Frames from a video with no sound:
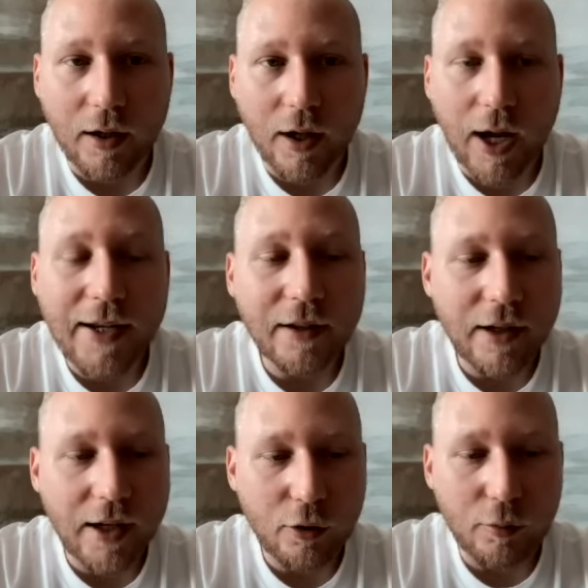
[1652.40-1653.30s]

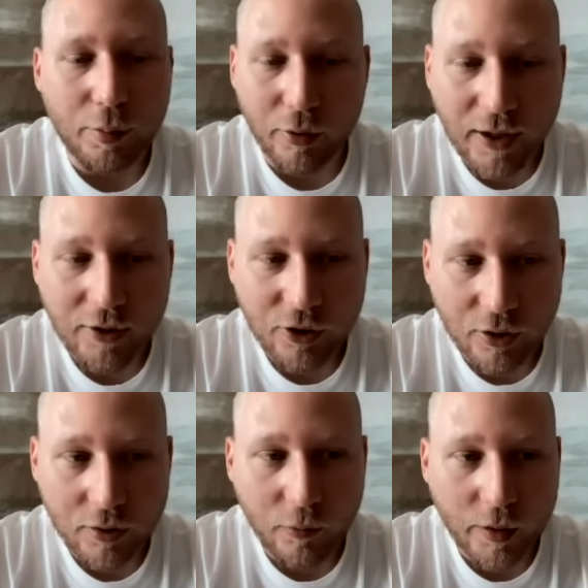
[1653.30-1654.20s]
eigenlayer
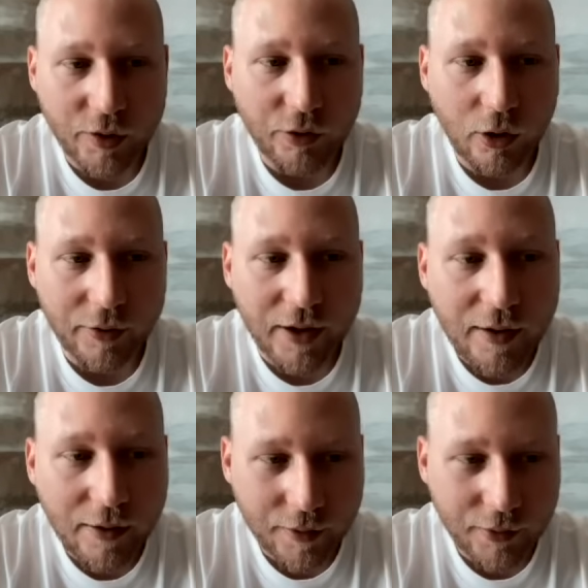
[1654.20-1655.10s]
production, which is called
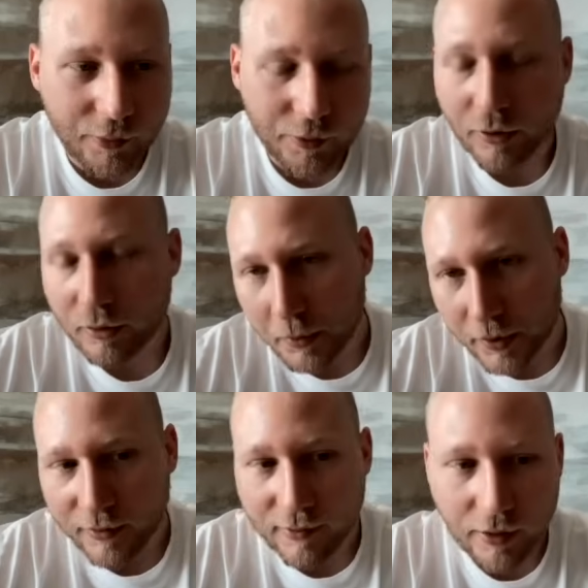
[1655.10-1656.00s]
Ethos. We talked about
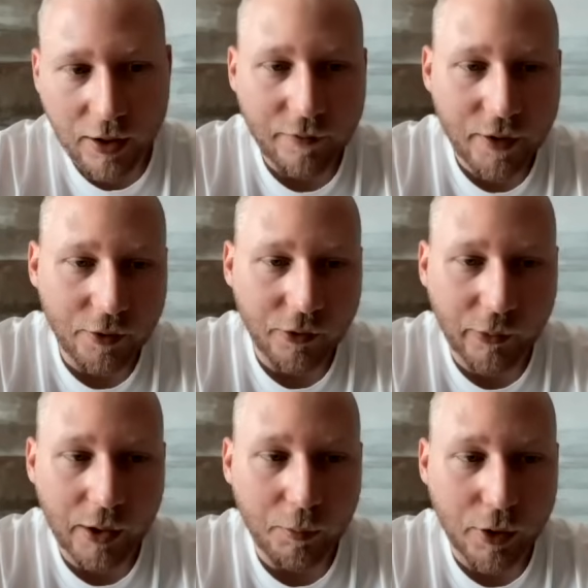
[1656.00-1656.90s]
this in the other video as
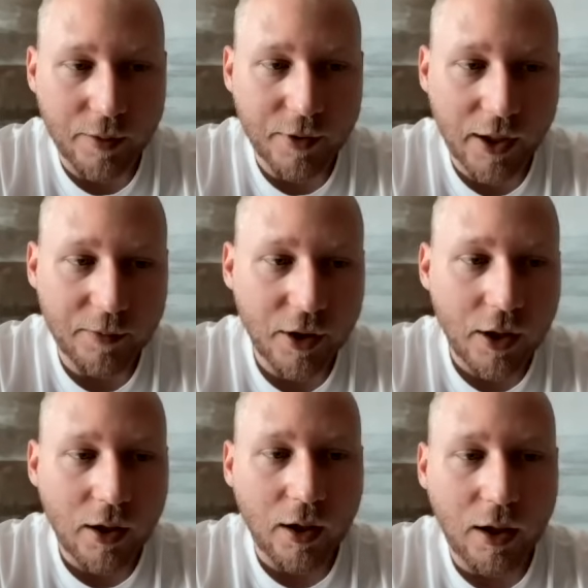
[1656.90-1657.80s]
well, more in depth
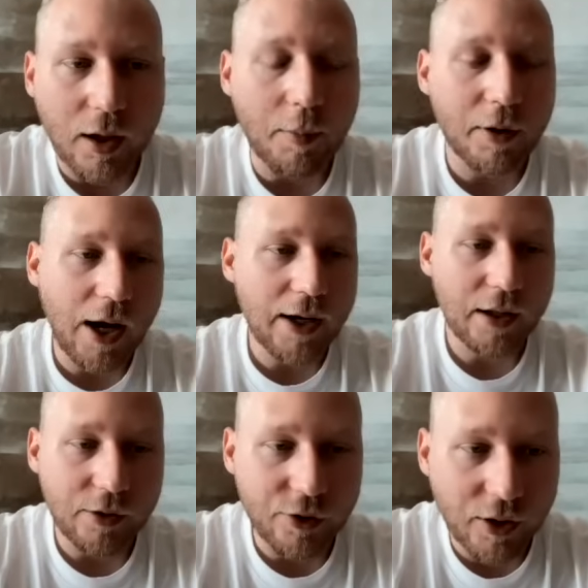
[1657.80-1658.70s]
about
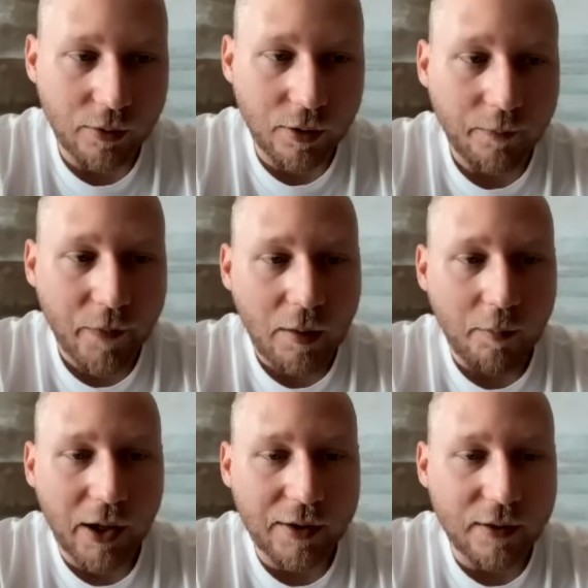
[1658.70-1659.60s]
eigenlayer in general.
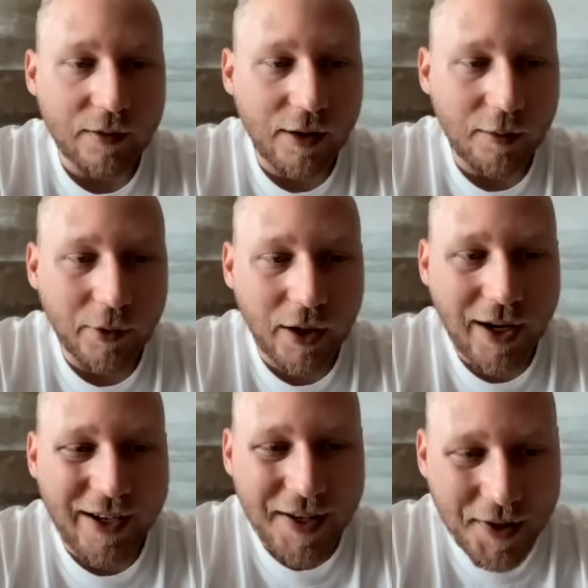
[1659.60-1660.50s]
But they're bringing
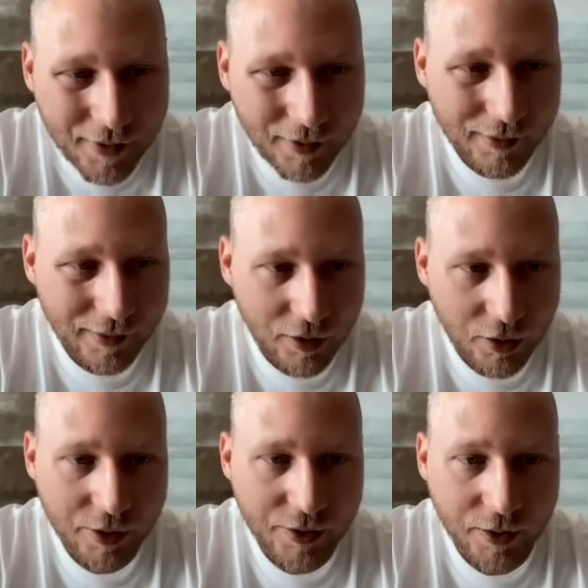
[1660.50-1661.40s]
ETH
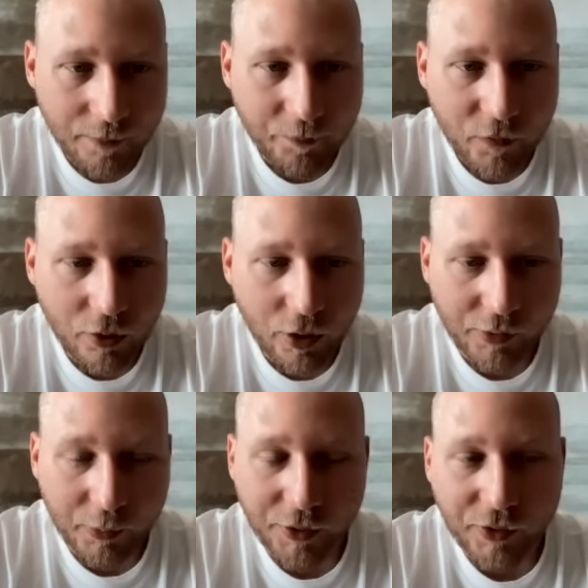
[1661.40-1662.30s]
security to
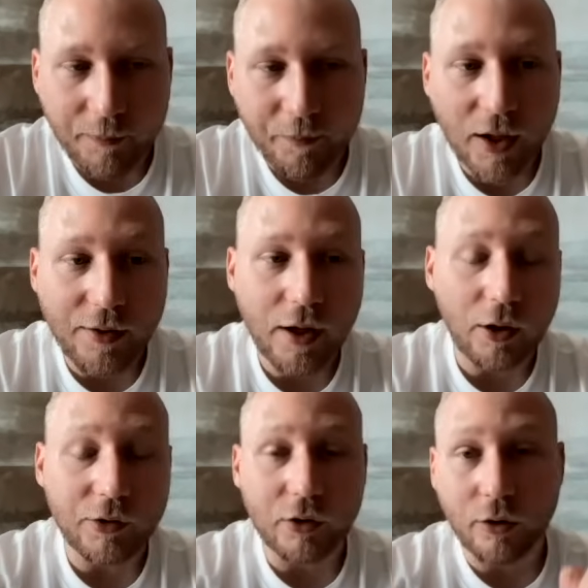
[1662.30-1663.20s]
Cosmos, and they're
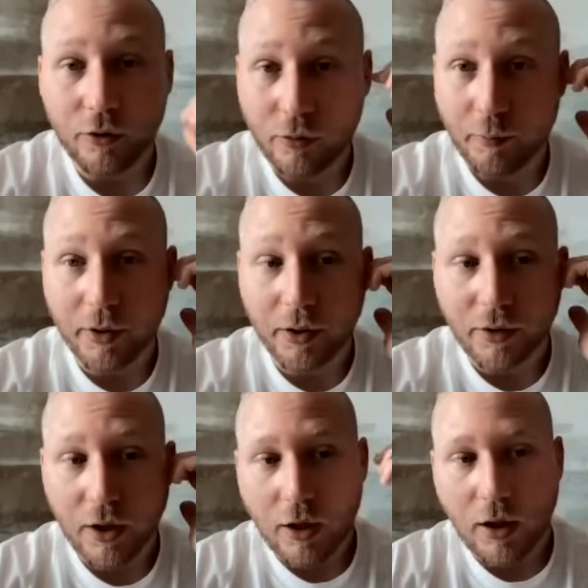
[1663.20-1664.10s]
also going to build
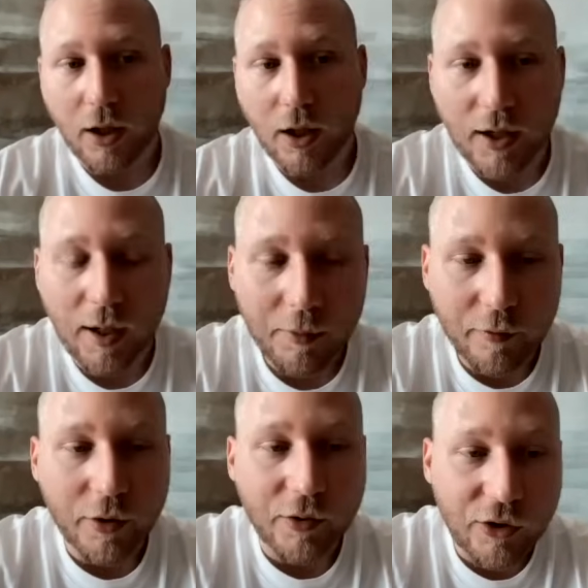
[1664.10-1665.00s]
a couple of
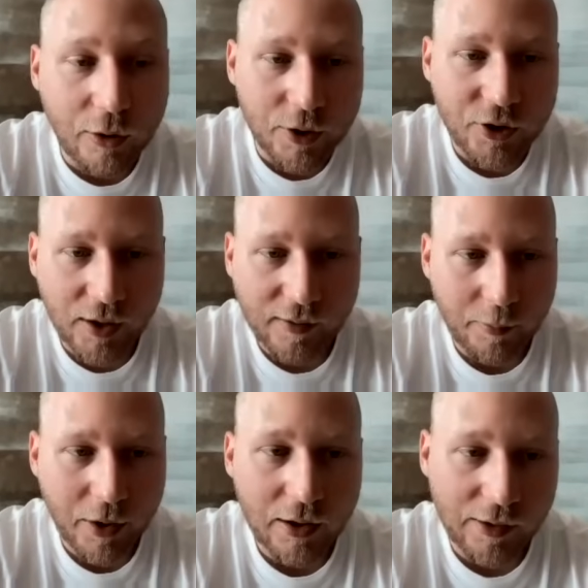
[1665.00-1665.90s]
consumer chains,
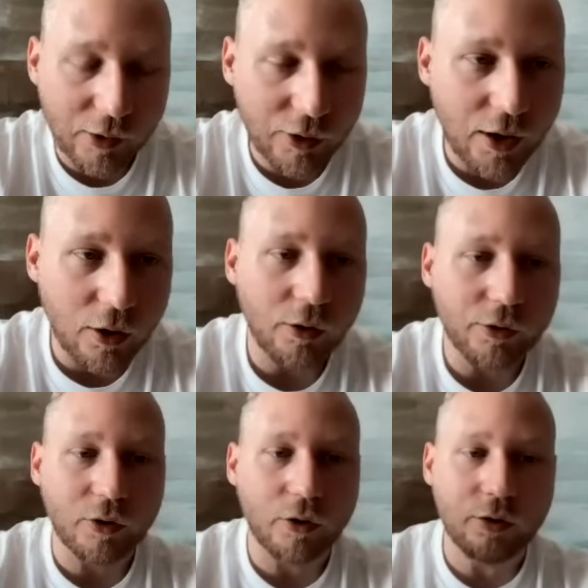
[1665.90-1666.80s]
apparently. So they're also
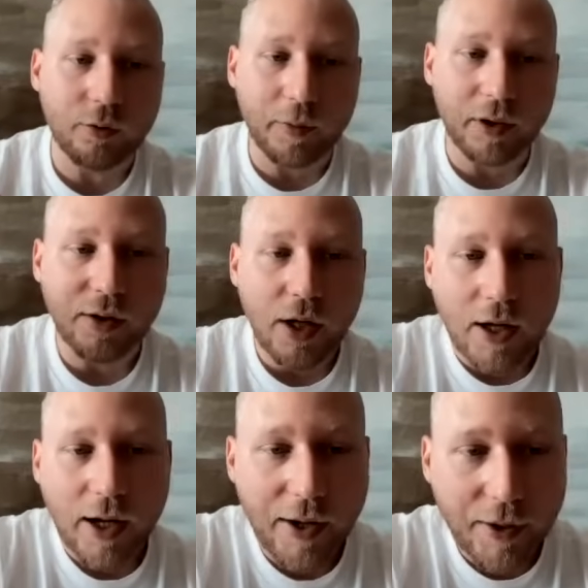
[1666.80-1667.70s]
going to build
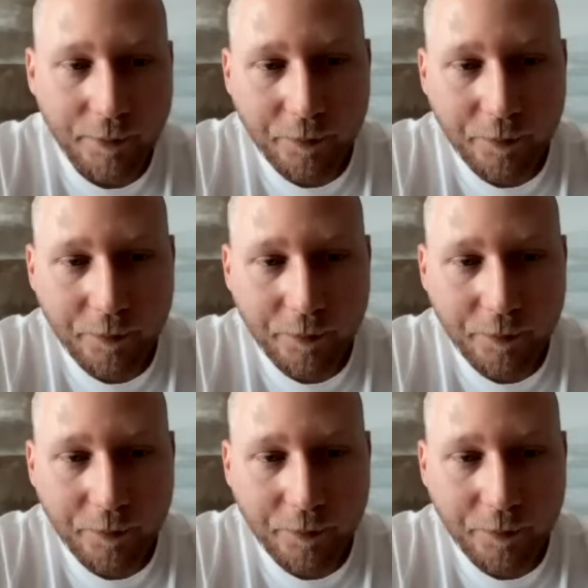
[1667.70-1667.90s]
a